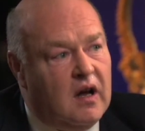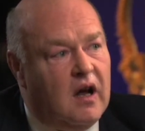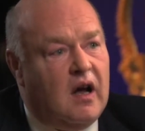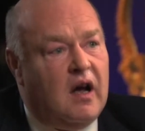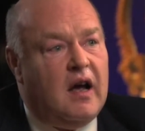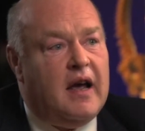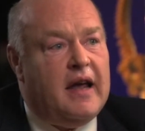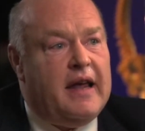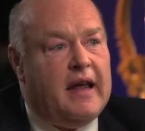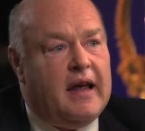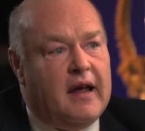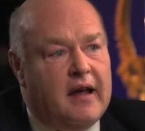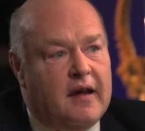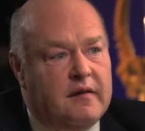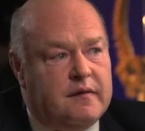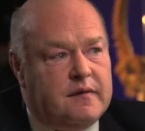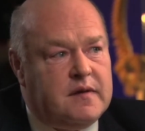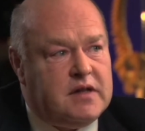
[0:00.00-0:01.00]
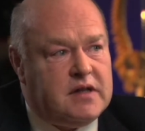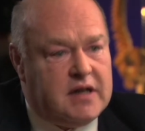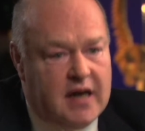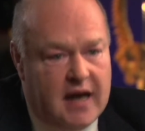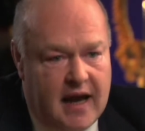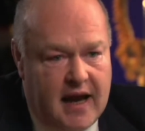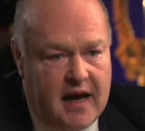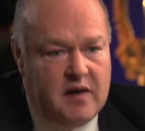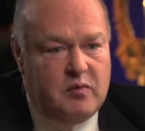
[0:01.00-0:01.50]
I have
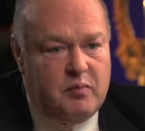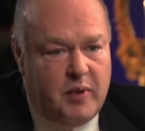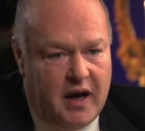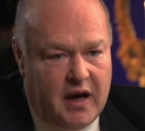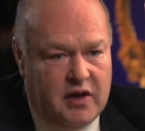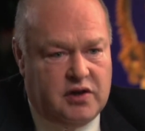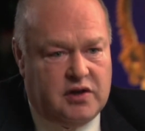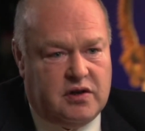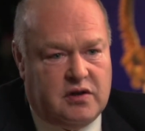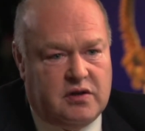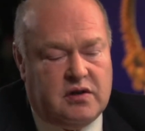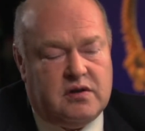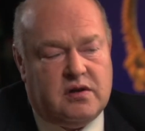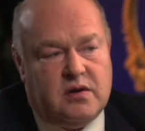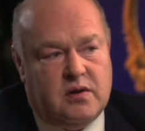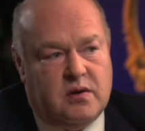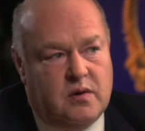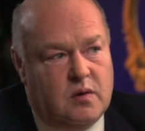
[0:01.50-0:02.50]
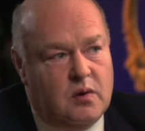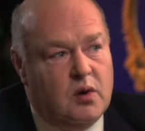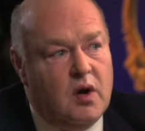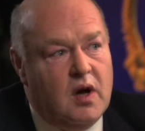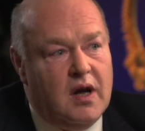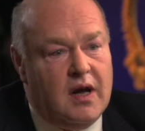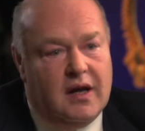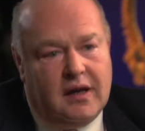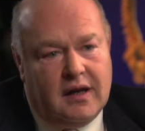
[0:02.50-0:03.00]
10 patients who,
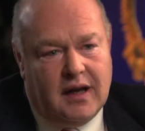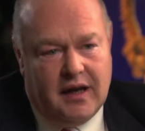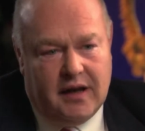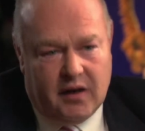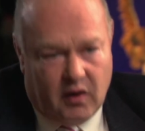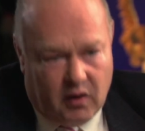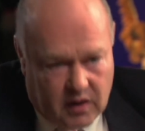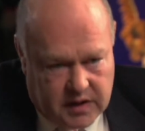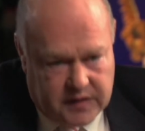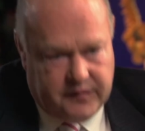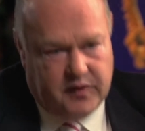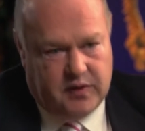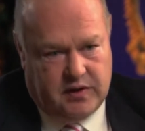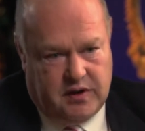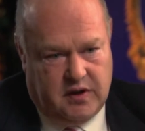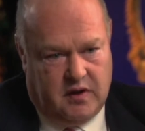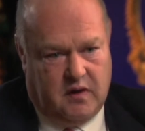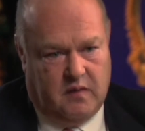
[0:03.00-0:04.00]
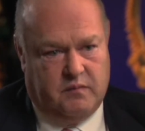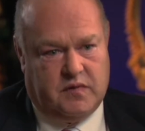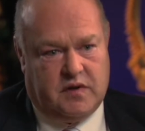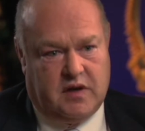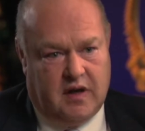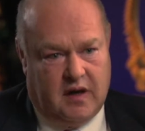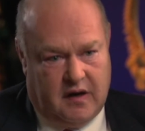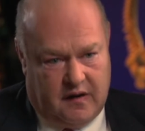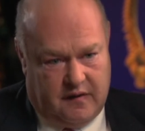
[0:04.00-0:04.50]
in Oxford terms,
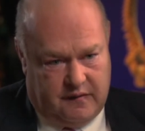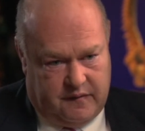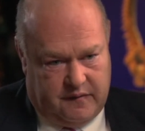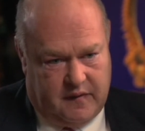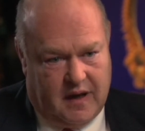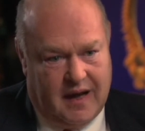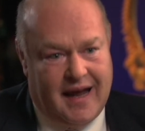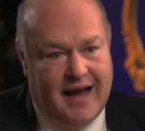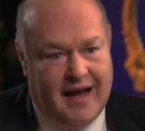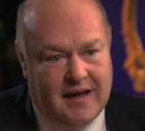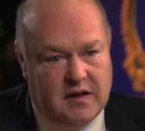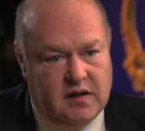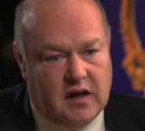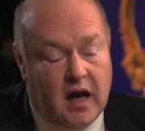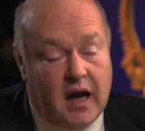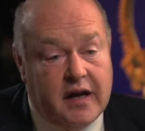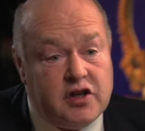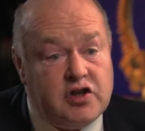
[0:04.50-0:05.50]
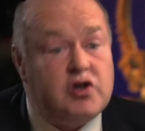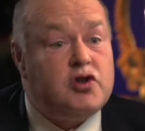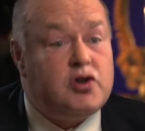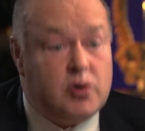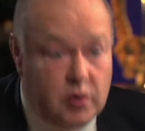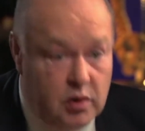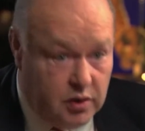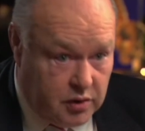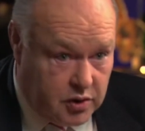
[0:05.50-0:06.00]
have had a
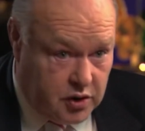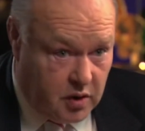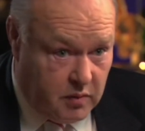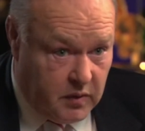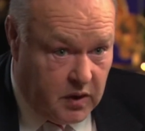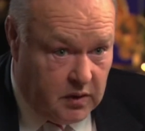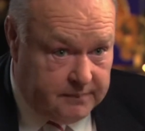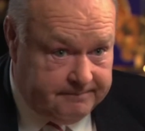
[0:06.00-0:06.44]
pseudotumor.